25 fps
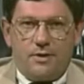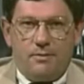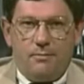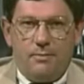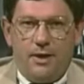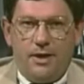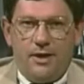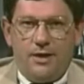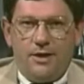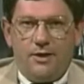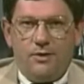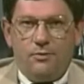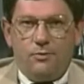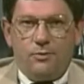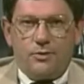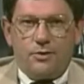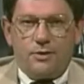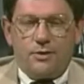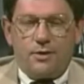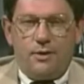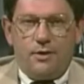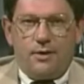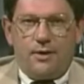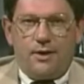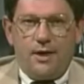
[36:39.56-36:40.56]
the media will
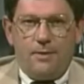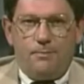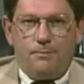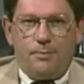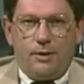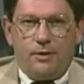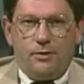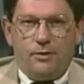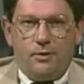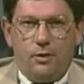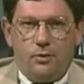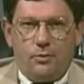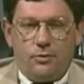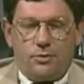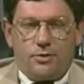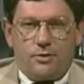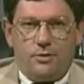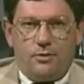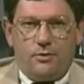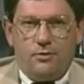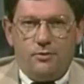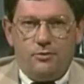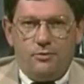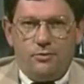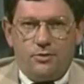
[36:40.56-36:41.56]
start keeping notes
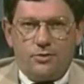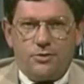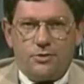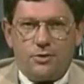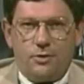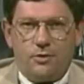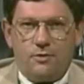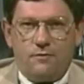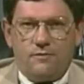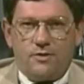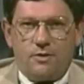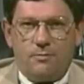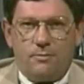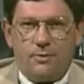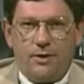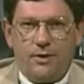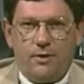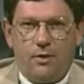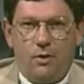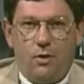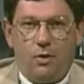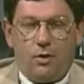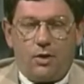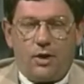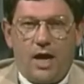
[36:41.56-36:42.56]
on who deserves to be
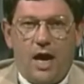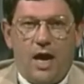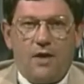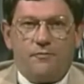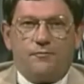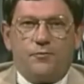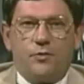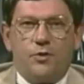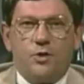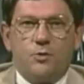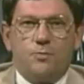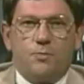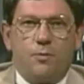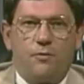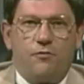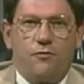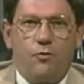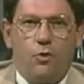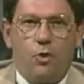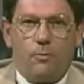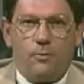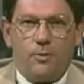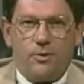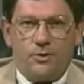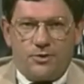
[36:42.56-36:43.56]
all conference
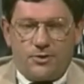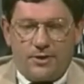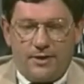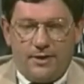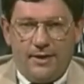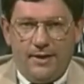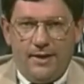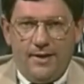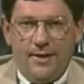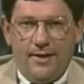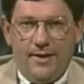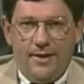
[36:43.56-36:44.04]
performers, and